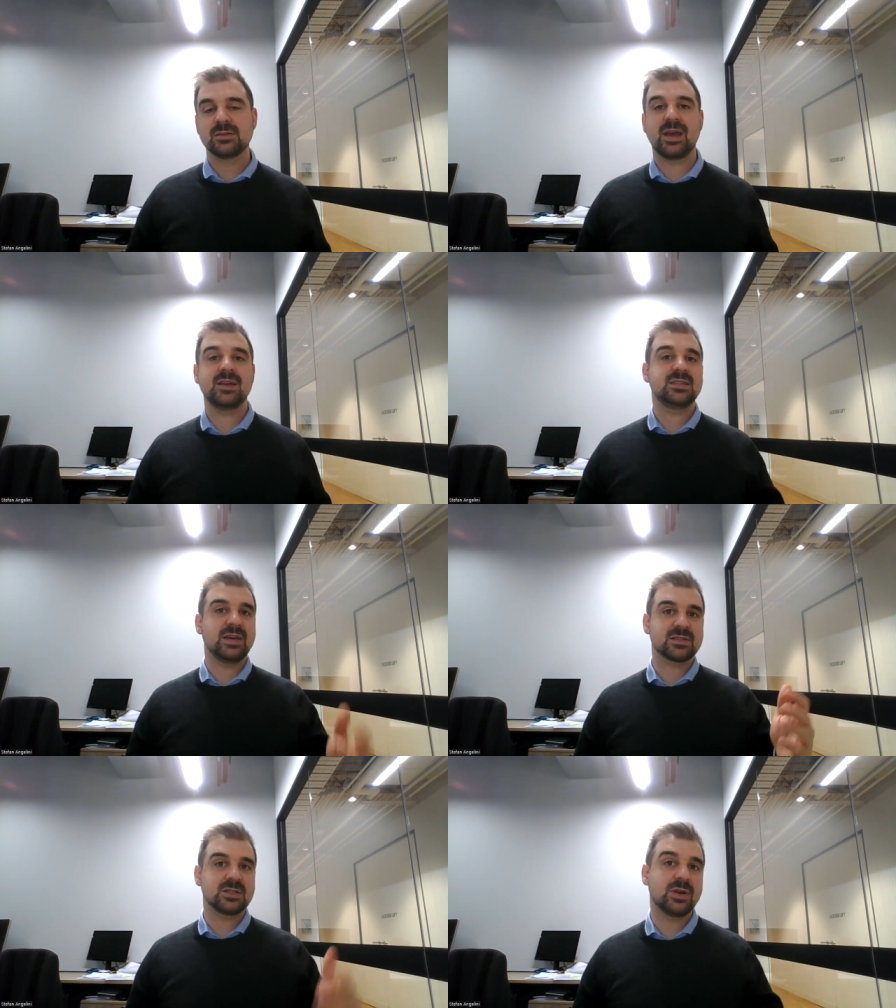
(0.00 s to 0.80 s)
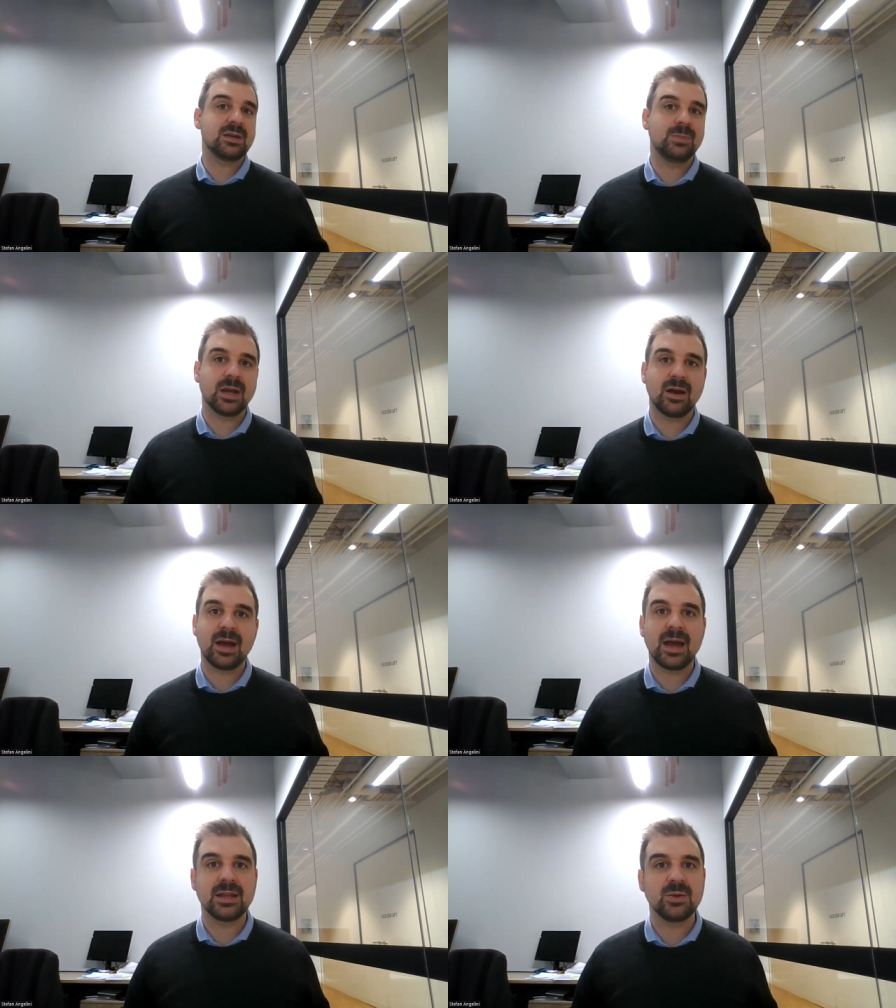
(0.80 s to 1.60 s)
So ETFs are still getting bigger,
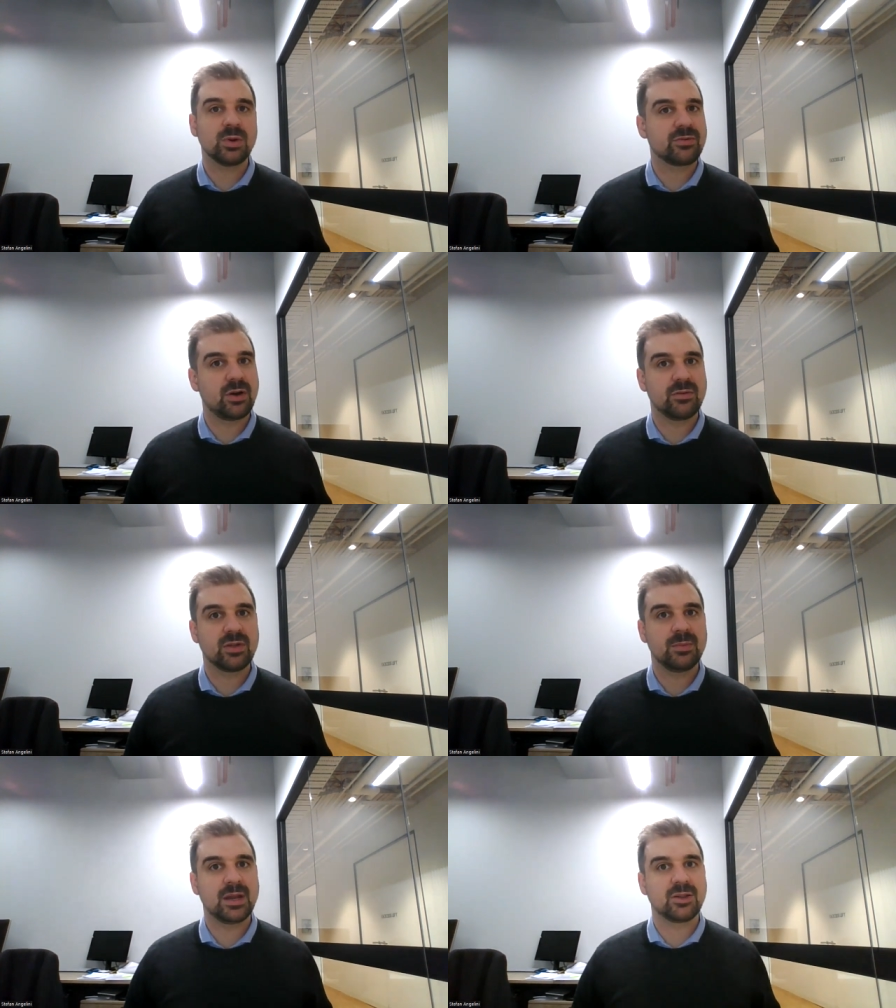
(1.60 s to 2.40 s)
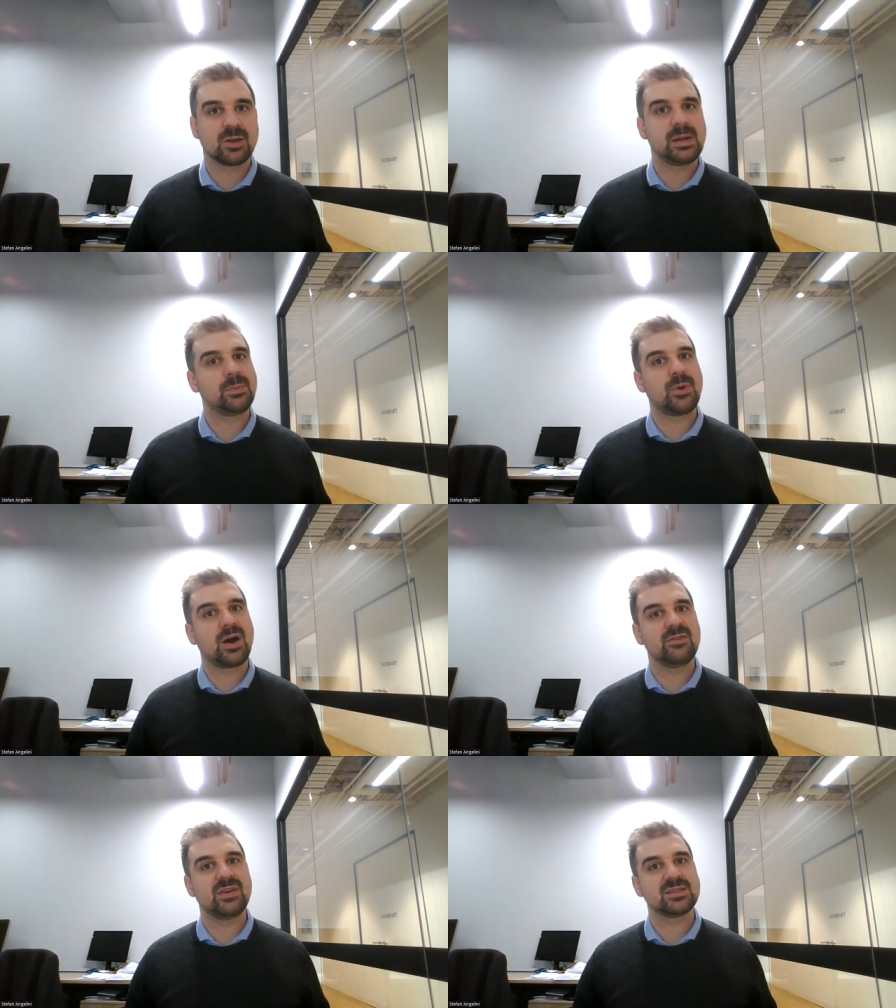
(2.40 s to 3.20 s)
and you would have heard of them, and a lot of people
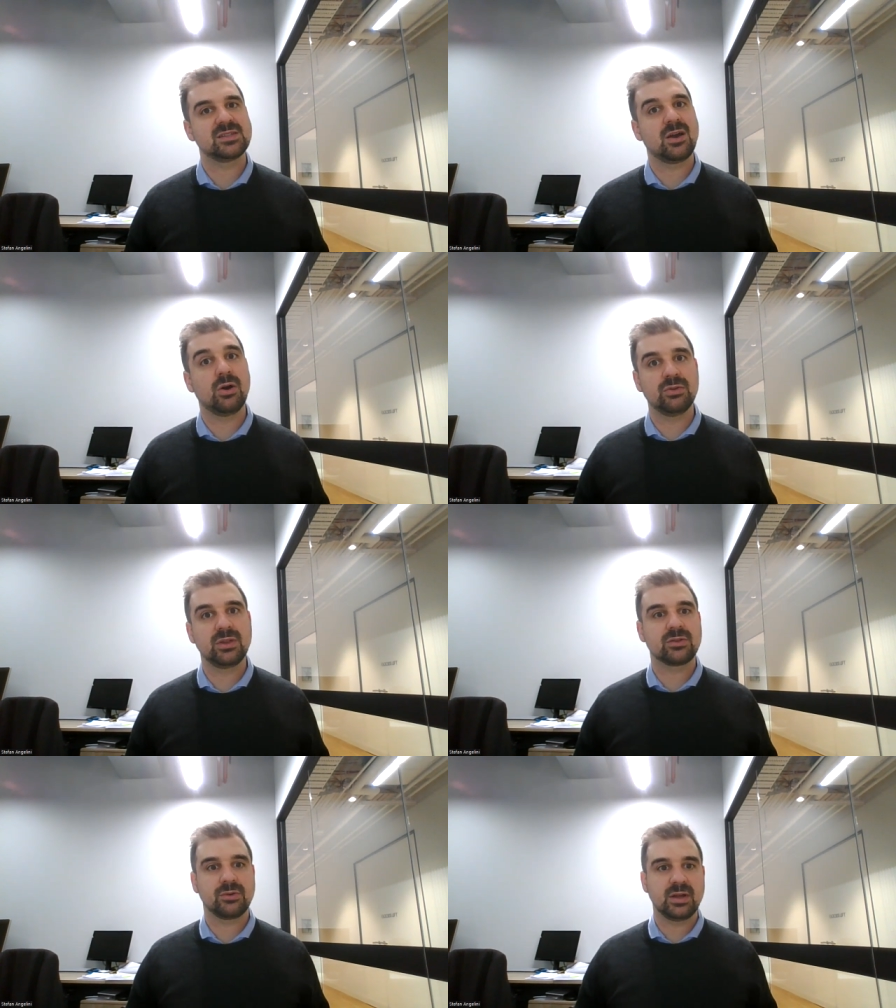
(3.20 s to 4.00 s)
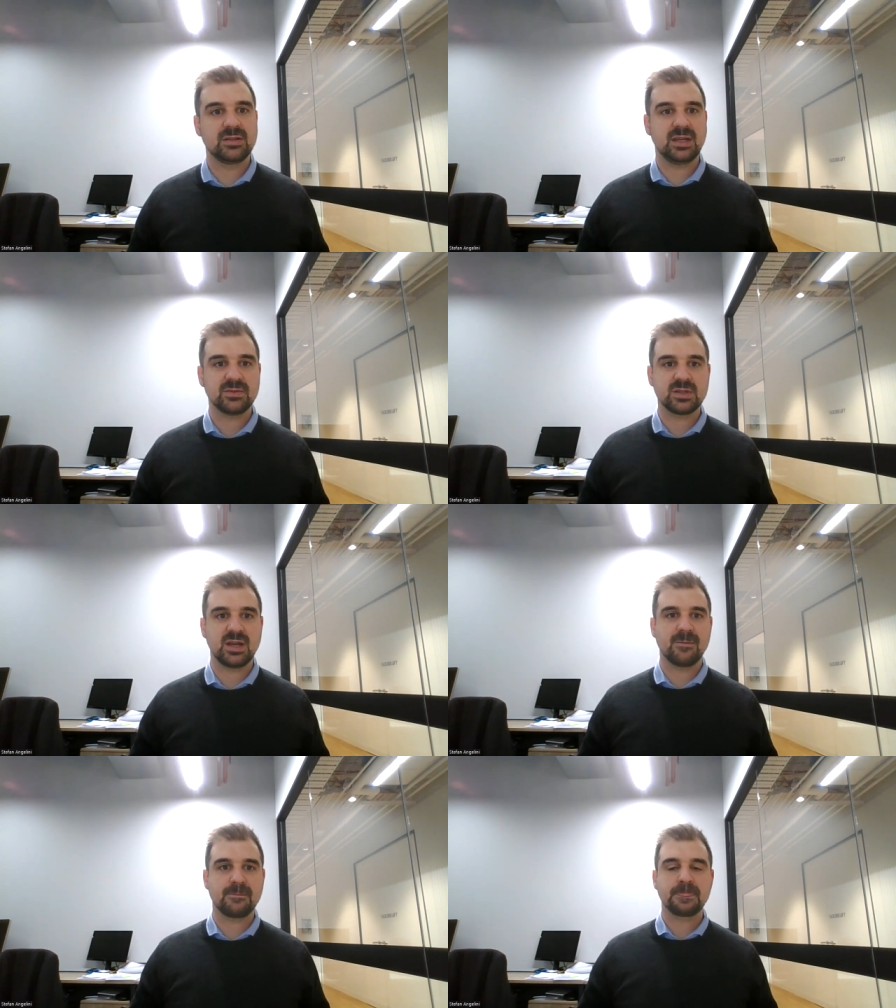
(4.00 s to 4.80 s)
are investing only through ETFs now.